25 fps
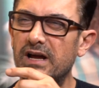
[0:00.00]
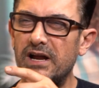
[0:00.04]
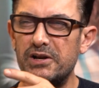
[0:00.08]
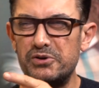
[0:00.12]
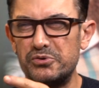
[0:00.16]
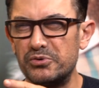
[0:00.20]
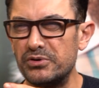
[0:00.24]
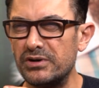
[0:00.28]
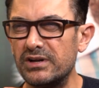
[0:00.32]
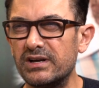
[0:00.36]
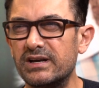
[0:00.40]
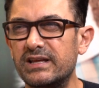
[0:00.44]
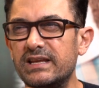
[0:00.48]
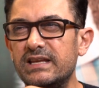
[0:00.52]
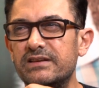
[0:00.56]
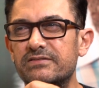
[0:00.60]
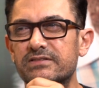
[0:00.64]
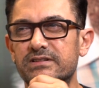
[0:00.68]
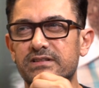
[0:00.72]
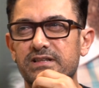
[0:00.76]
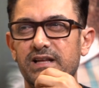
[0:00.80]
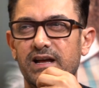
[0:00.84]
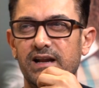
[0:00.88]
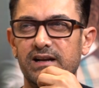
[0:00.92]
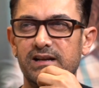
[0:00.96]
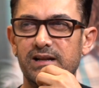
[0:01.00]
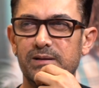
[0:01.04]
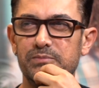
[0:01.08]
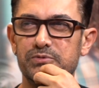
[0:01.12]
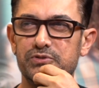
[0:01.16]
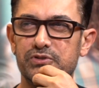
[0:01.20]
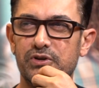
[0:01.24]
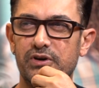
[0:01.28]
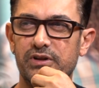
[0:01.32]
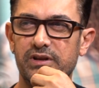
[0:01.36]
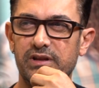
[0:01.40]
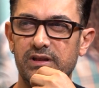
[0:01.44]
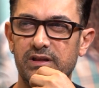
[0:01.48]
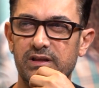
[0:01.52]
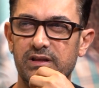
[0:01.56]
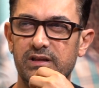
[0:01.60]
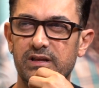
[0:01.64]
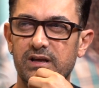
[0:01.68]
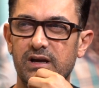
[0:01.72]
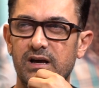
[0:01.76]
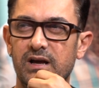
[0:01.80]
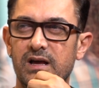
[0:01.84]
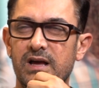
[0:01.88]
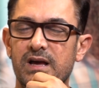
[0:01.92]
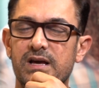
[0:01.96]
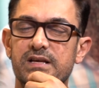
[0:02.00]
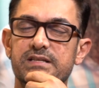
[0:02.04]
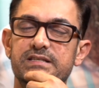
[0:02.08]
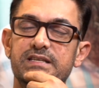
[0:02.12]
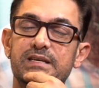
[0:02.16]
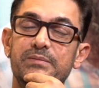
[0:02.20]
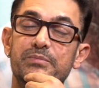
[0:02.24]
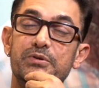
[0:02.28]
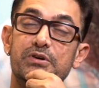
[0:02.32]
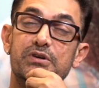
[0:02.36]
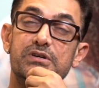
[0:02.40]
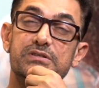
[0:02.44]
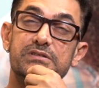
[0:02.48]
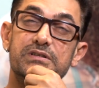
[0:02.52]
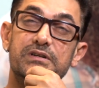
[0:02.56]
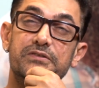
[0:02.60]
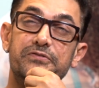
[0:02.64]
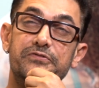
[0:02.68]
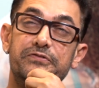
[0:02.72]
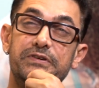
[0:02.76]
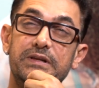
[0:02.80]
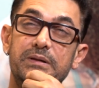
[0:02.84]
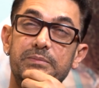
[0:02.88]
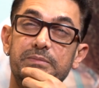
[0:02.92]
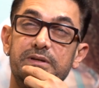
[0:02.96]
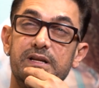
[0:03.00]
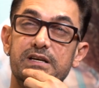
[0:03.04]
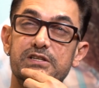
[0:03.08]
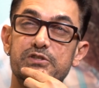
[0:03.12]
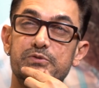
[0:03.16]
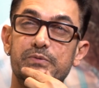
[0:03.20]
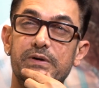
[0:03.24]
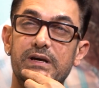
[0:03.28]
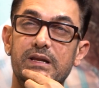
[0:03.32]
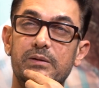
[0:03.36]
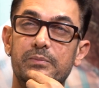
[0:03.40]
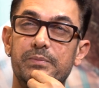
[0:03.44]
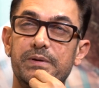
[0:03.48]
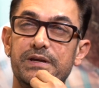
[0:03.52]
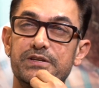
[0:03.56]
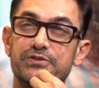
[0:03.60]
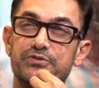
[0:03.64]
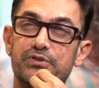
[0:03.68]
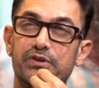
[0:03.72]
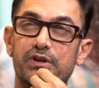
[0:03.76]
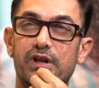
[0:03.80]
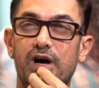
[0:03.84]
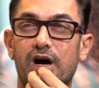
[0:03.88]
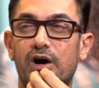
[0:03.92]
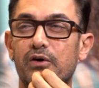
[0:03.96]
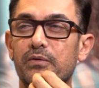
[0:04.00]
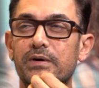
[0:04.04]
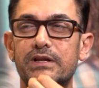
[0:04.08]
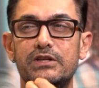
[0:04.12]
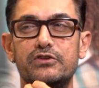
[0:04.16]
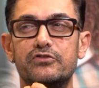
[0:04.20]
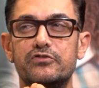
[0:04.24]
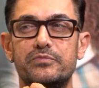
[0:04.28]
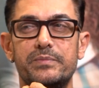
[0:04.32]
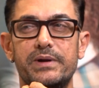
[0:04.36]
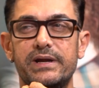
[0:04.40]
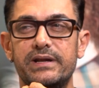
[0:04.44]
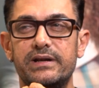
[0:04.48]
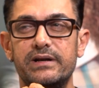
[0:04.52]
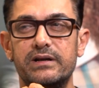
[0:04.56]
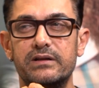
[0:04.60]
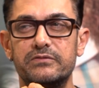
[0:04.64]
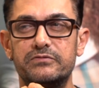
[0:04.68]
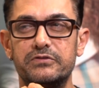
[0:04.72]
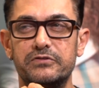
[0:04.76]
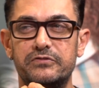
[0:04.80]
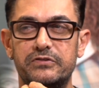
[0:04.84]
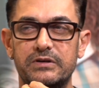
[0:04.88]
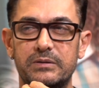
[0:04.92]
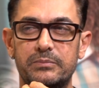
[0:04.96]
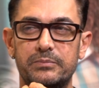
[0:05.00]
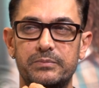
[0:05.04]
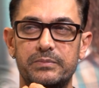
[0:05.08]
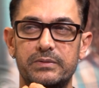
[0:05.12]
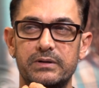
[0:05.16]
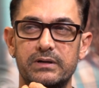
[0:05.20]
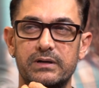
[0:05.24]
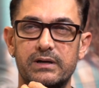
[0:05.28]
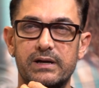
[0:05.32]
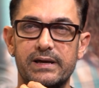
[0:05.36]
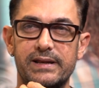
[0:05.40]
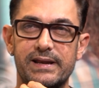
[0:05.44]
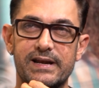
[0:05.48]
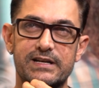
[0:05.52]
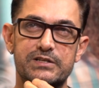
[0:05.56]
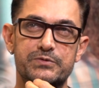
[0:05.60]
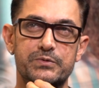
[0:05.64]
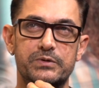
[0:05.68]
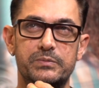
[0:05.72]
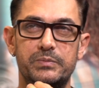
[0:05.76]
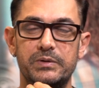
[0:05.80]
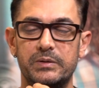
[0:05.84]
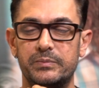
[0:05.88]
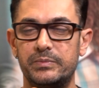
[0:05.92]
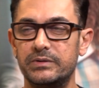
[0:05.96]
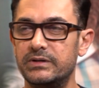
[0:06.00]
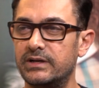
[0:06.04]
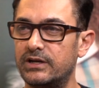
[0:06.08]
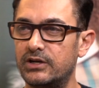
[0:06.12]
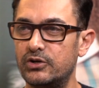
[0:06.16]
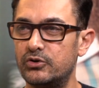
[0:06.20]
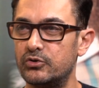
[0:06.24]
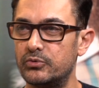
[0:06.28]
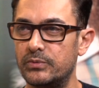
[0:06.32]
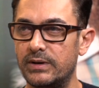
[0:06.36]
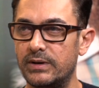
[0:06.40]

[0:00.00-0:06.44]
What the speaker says: But I don't agree with that. I'm okay. sorry. Okay. Yeah. See, because a film does well based on how well you've made it. If a film connects with people, it'll do